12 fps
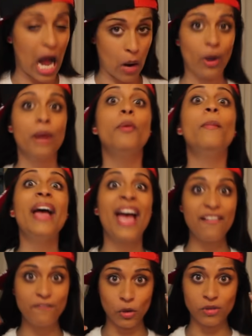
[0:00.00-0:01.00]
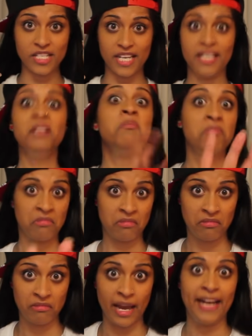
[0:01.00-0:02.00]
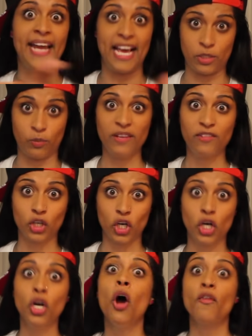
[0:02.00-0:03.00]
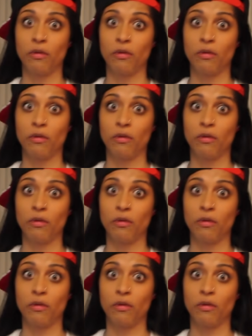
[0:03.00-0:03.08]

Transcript: I wanna put my headphones in, and as we've learned